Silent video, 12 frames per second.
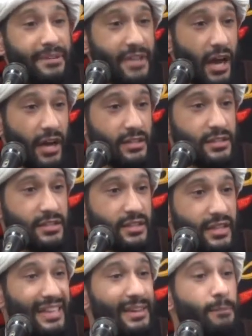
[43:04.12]
does,
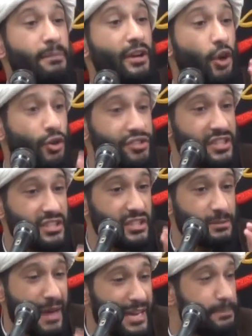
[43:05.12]
because this is
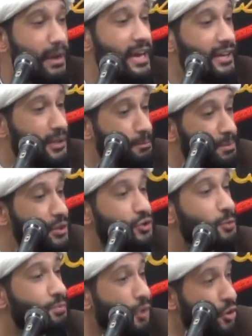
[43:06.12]
made by a computer
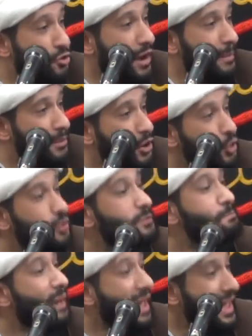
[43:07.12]
programmer who is
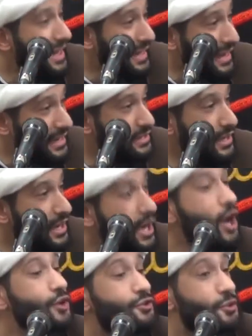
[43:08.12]
paid
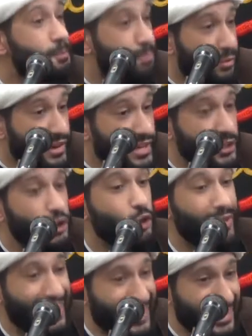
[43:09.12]
to bring
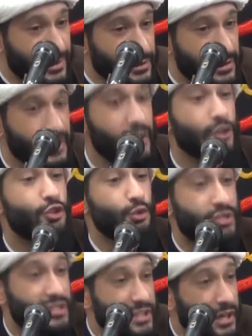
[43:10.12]
you in, to
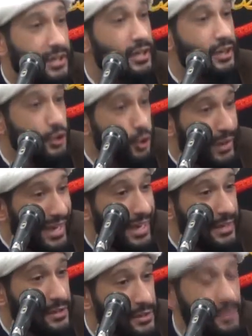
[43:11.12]
sucker you
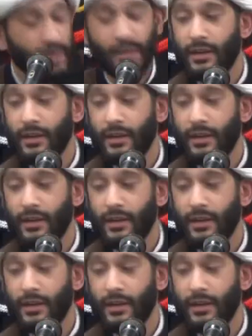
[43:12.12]
in,